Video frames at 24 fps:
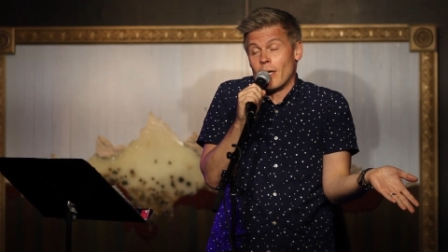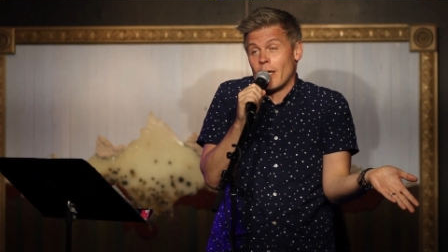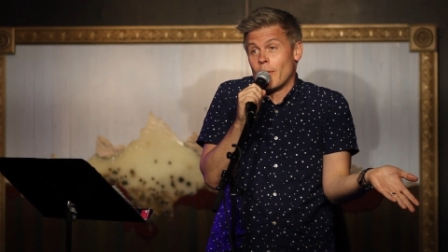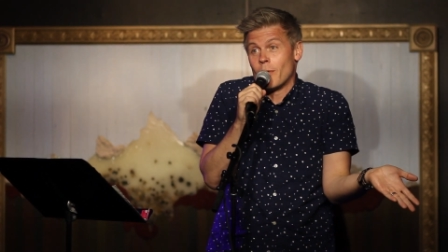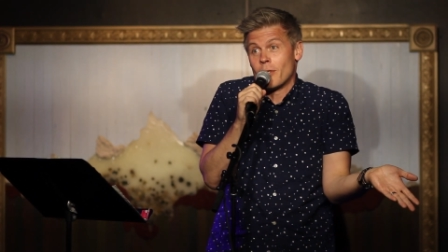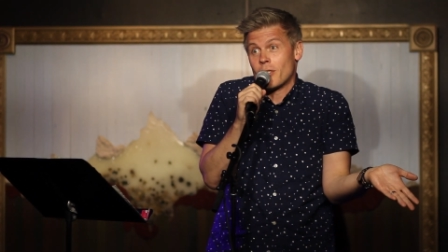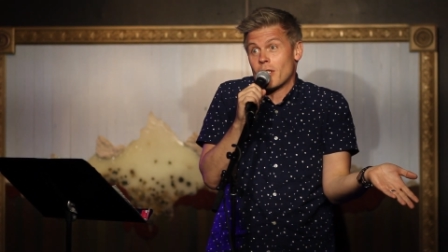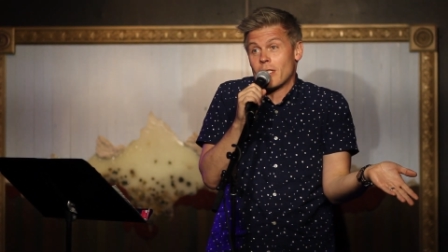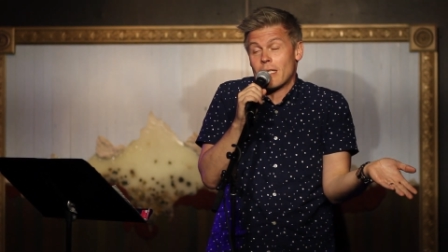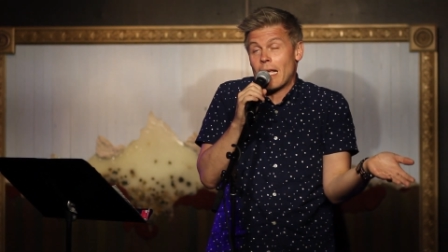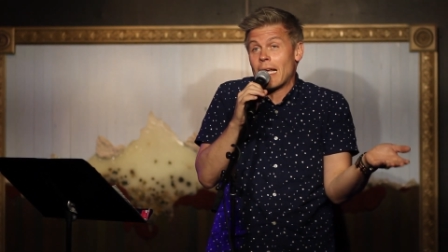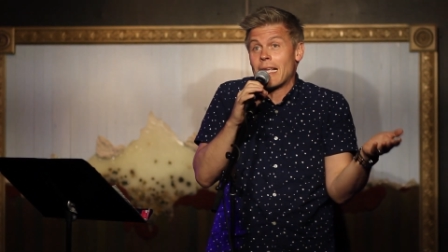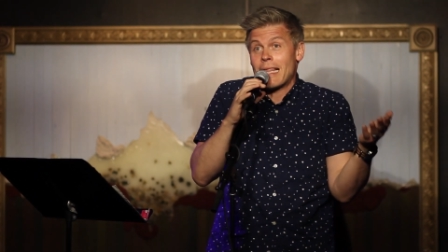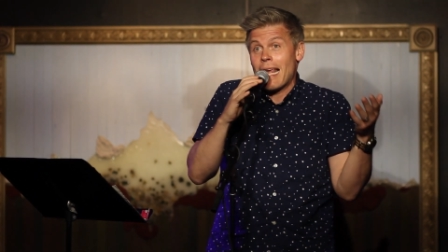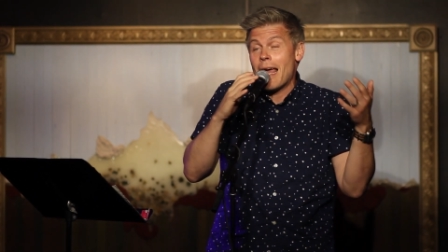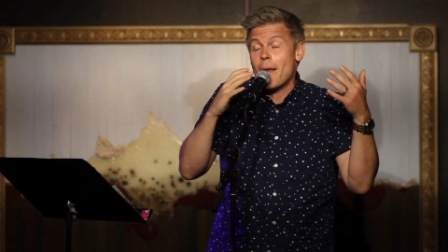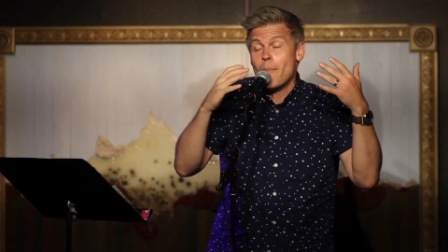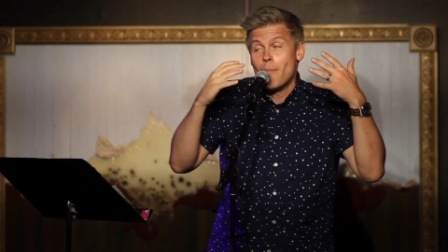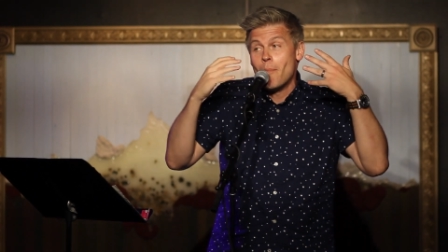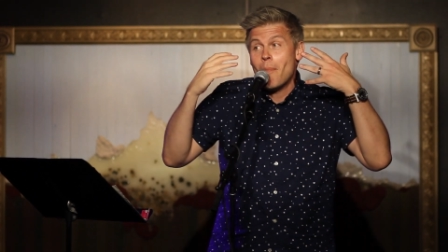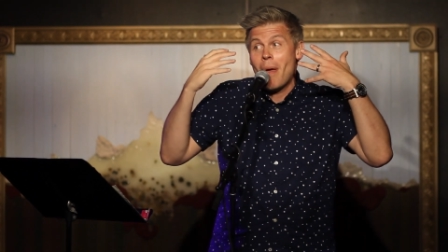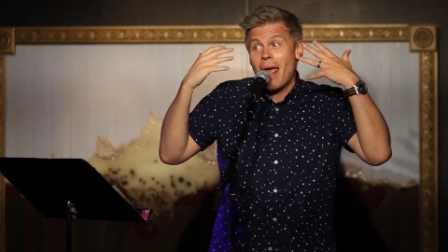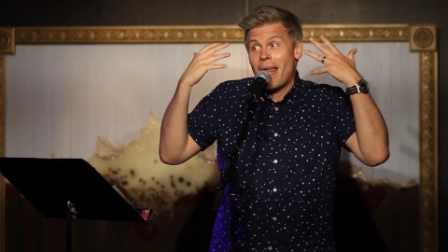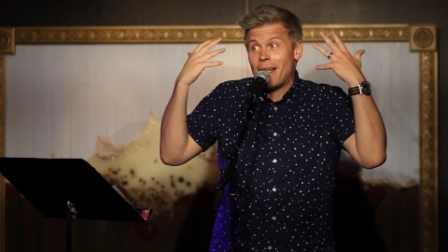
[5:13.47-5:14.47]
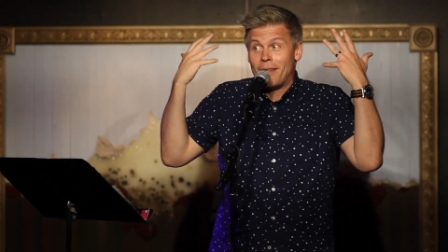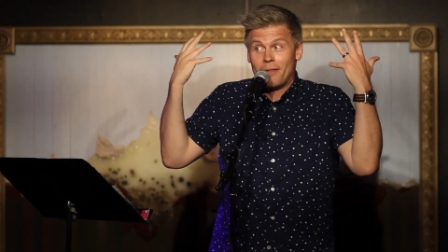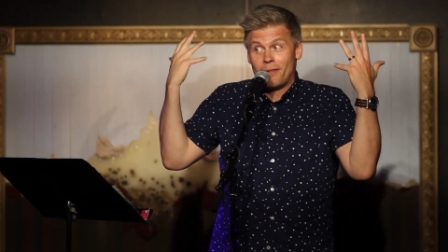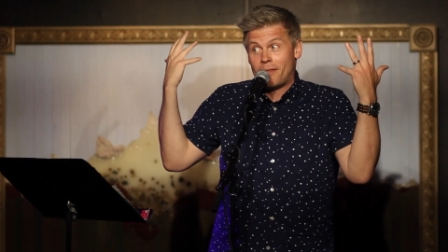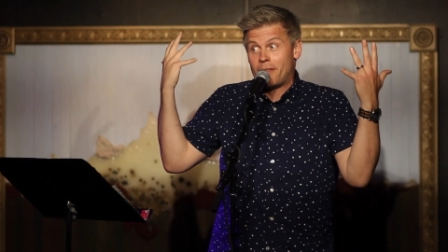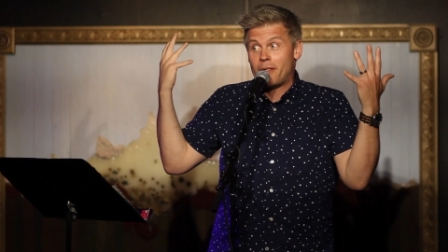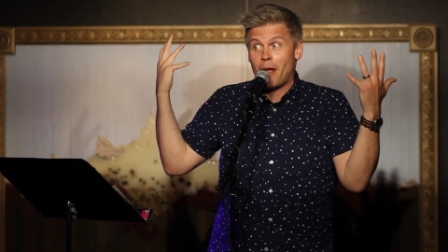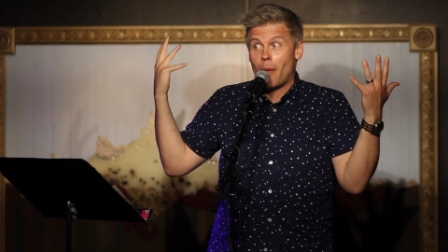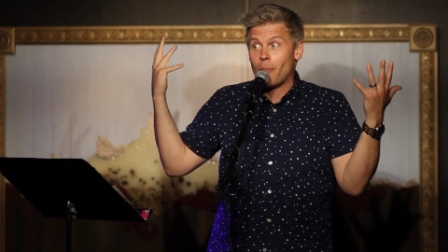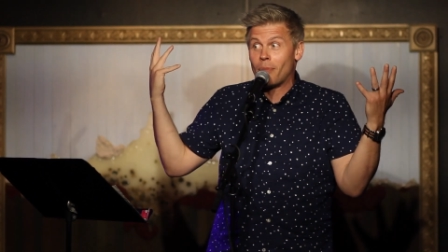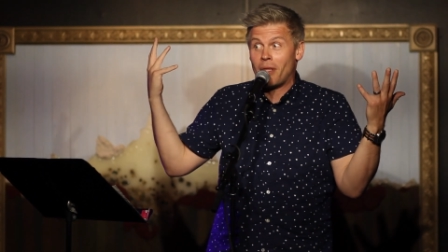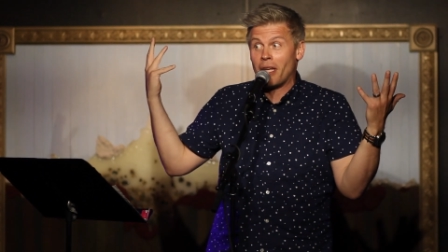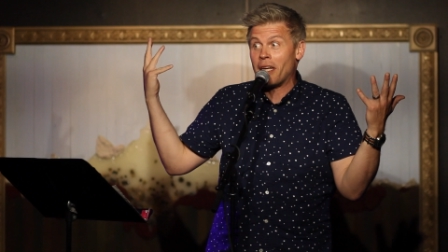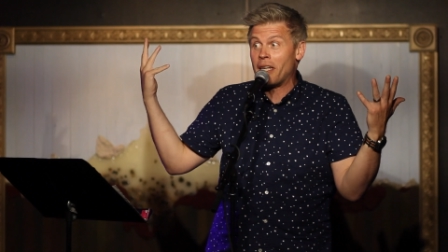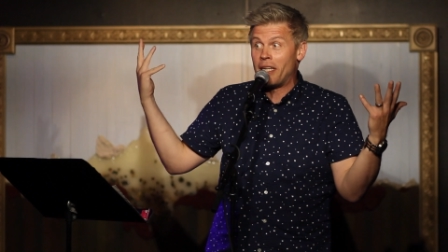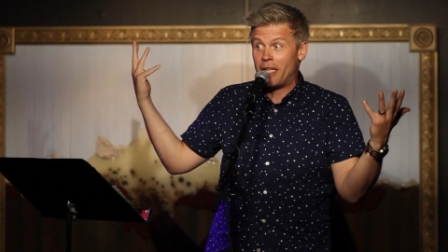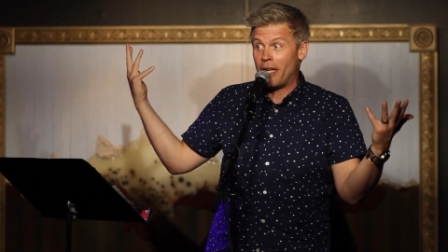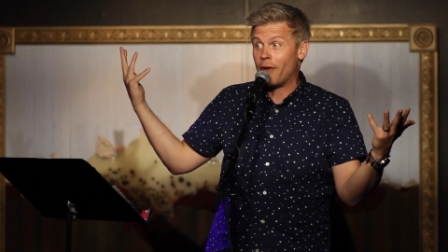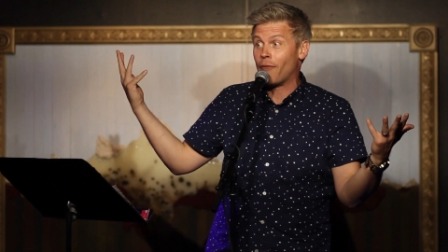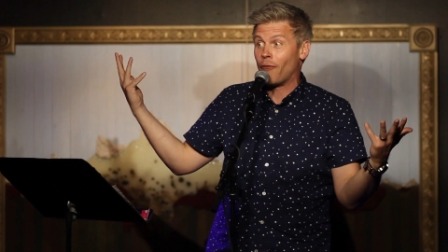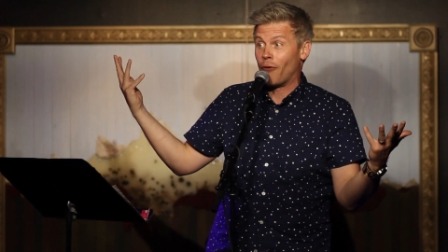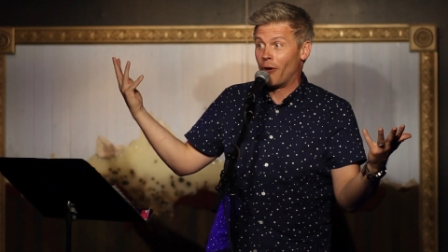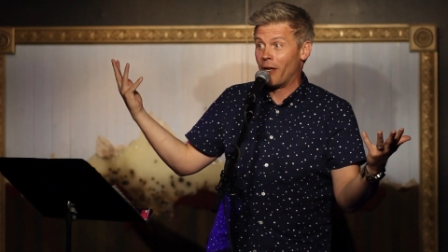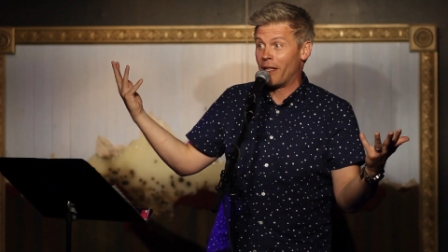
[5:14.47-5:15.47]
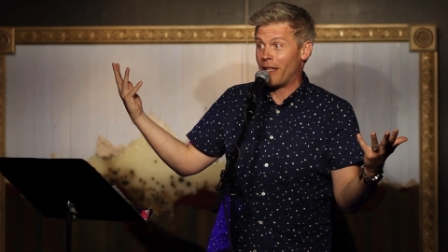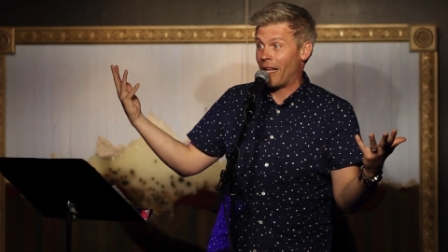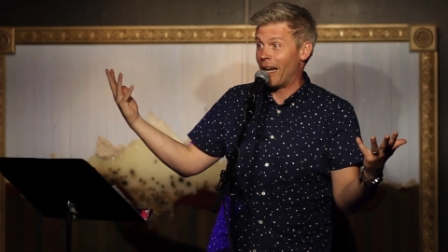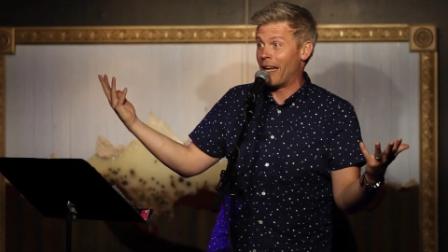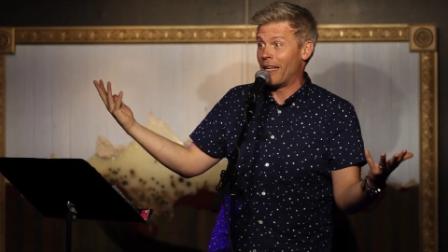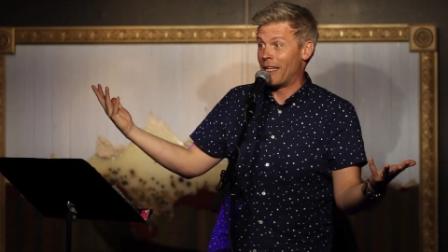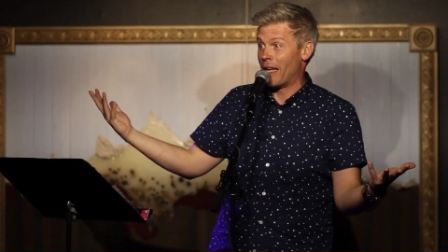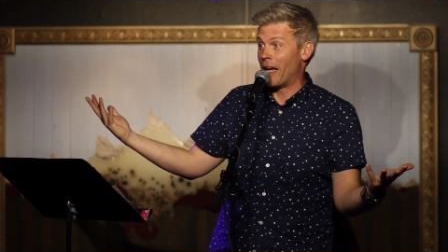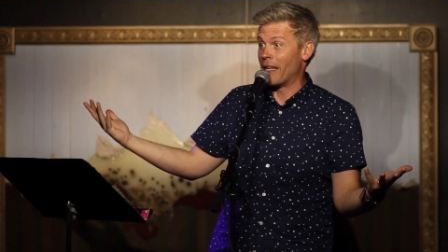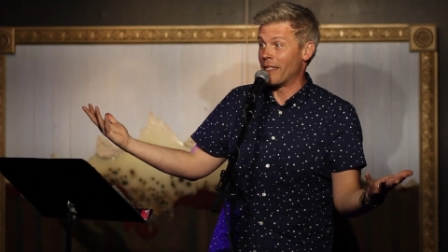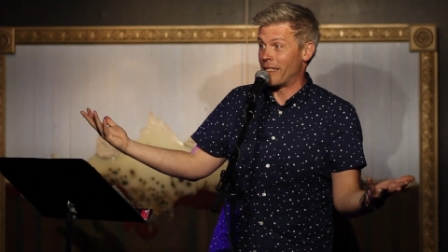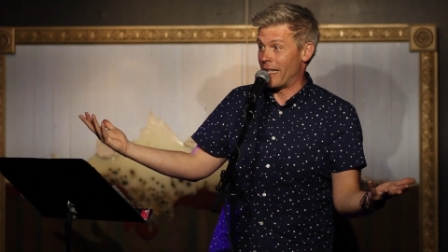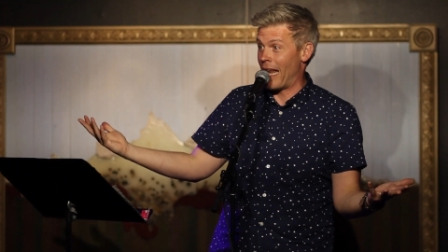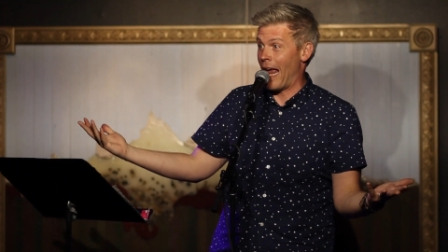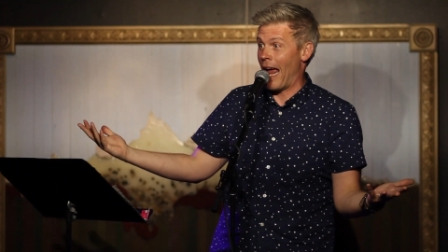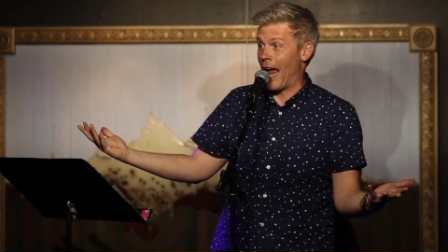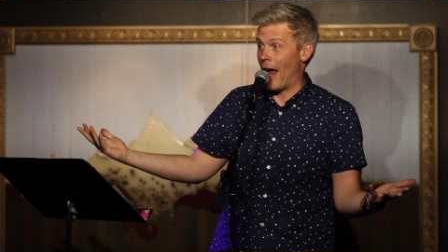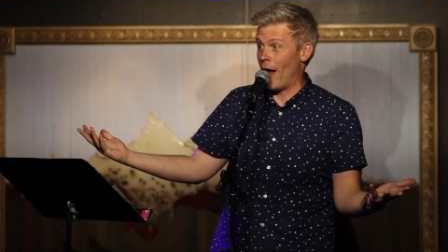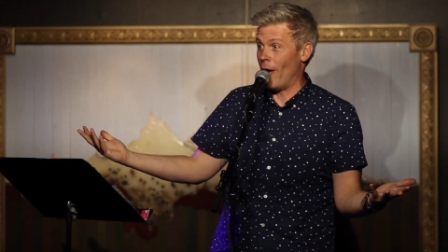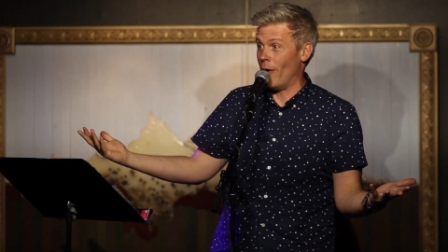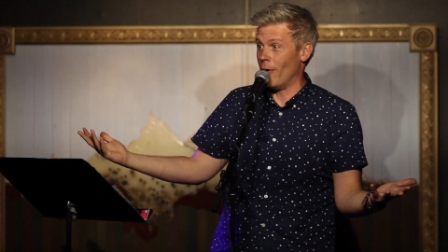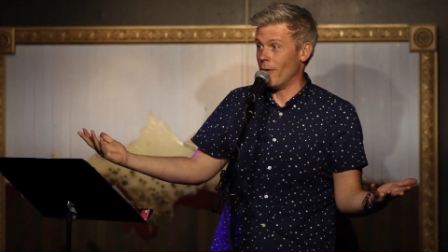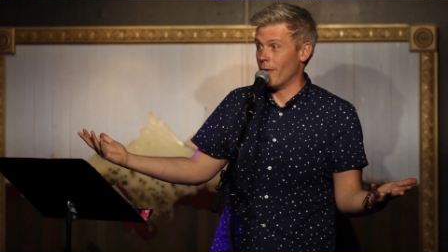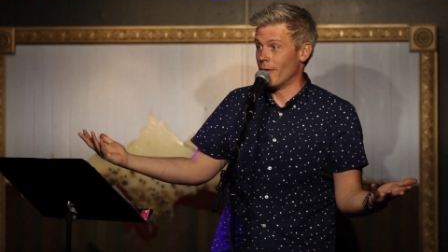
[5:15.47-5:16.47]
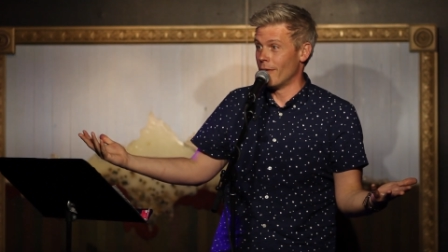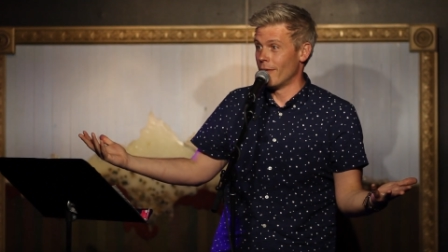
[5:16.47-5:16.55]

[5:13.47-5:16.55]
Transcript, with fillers: it was just like that meant something different than it does now.